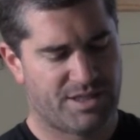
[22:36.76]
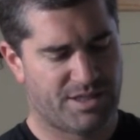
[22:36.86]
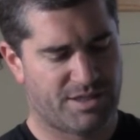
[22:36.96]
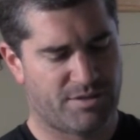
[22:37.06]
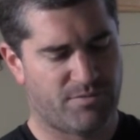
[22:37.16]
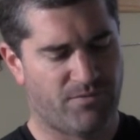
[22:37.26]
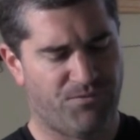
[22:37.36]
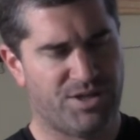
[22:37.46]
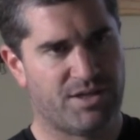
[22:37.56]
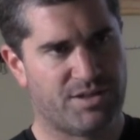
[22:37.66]
um,
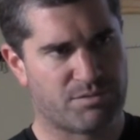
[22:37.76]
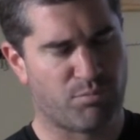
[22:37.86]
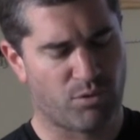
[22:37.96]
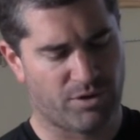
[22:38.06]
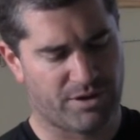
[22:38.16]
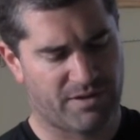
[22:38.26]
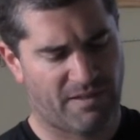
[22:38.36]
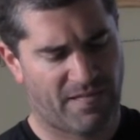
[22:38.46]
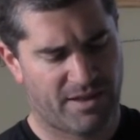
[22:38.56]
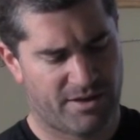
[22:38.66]
via this board.
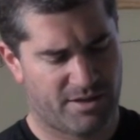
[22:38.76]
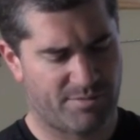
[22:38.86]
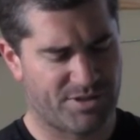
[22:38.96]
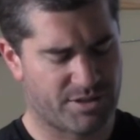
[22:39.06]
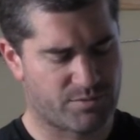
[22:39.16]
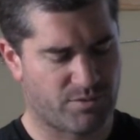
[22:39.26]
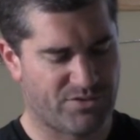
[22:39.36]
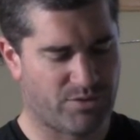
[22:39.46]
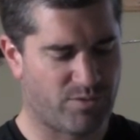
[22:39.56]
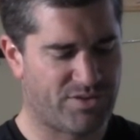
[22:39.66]
Uh, because, you
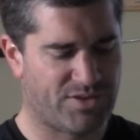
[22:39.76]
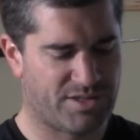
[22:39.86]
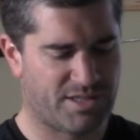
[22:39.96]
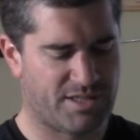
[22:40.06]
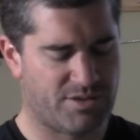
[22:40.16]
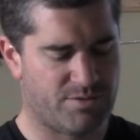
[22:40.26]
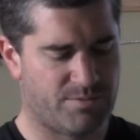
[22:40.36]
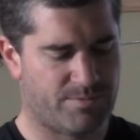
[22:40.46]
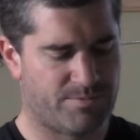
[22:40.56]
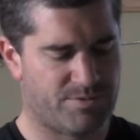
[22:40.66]
know, one thing that
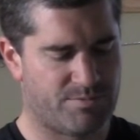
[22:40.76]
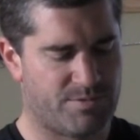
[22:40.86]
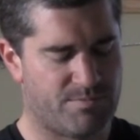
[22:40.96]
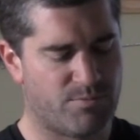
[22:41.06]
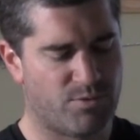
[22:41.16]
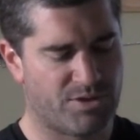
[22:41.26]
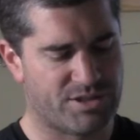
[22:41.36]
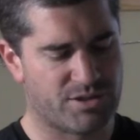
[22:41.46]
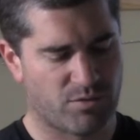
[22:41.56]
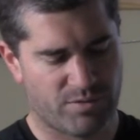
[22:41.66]
you, you really
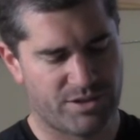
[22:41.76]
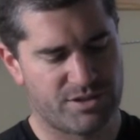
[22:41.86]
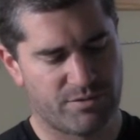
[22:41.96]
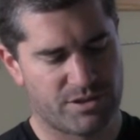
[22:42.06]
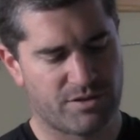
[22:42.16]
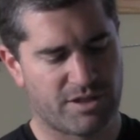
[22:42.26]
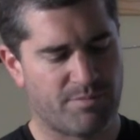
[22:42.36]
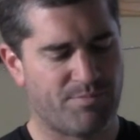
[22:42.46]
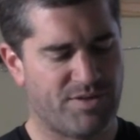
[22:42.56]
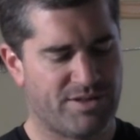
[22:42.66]
don't want to do is hook up
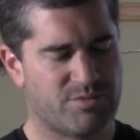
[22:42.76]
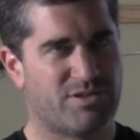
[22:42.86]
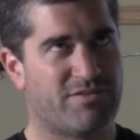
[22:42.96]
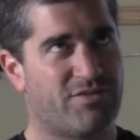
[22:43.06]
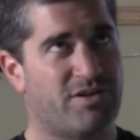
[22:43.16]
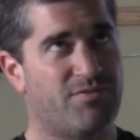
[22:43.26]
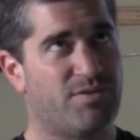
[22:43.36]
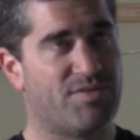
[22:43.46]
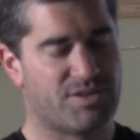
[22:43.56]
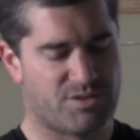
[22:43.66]
is one of the very few
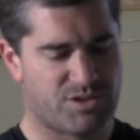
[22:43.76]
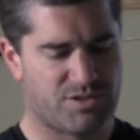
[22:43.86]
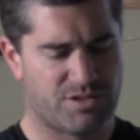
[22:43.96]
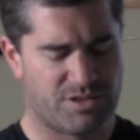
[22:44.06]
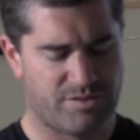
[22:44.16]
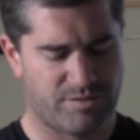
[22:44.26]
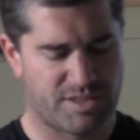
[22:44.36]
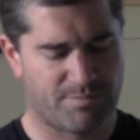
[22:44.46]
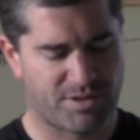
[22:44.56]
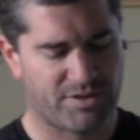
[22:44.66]
things you shouldn't do.
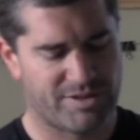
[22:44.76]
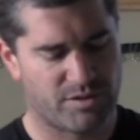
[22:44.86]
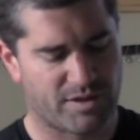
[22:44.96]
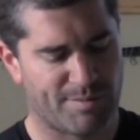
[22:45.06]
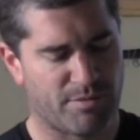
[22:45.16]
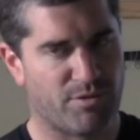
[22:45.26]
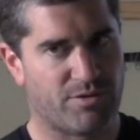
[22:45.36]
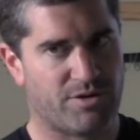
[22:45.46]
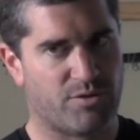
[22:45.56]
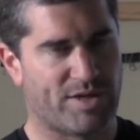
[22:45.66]
Typically is hook up a motor
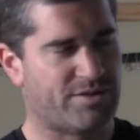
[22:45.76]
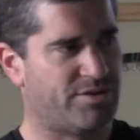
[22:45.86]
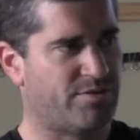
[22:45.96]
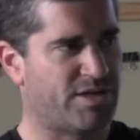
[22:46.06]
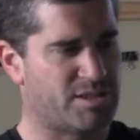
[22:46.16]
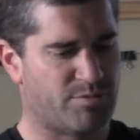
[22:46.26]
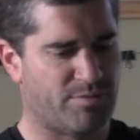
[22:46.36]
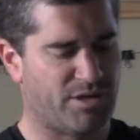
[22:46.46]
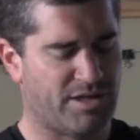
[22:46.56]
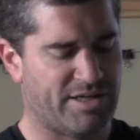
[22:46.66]
directly to the Raspberry
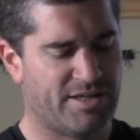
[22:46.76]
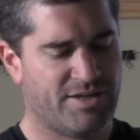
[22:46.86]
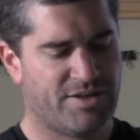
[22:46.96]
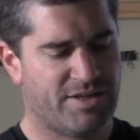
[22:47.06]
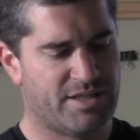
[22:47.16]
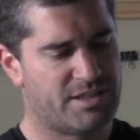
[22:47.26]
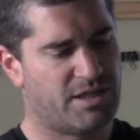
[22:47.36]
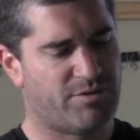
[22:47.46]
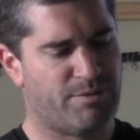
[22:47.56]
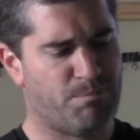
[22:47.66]
Pi. It's not
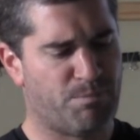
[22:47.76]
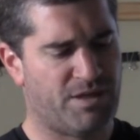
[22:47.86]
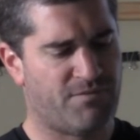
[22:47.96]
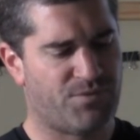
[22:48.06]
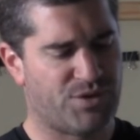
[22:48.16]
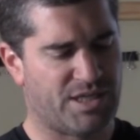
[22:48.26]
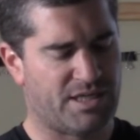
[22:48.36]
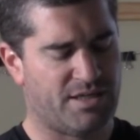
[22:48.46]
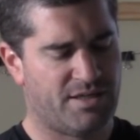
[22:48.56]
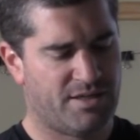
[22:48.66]
really meant for
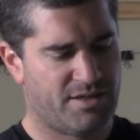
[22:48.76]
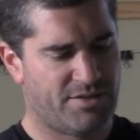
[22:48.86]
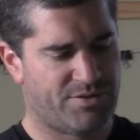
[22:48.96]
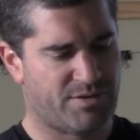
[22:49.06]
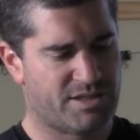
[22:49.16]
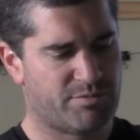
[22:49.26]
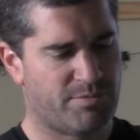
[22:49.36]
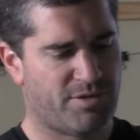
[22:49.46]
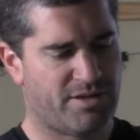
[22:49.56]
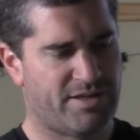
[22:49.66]
that. The Raspberry
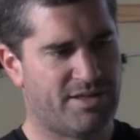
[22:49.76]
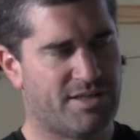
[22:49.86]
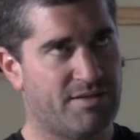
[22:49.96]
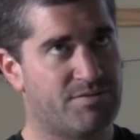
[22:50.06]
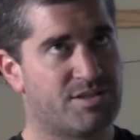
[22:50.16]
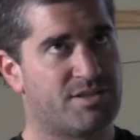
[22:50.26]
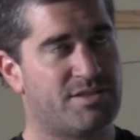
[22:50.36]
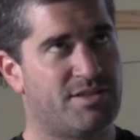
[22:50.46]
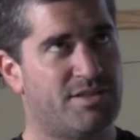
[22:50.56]
Pi gives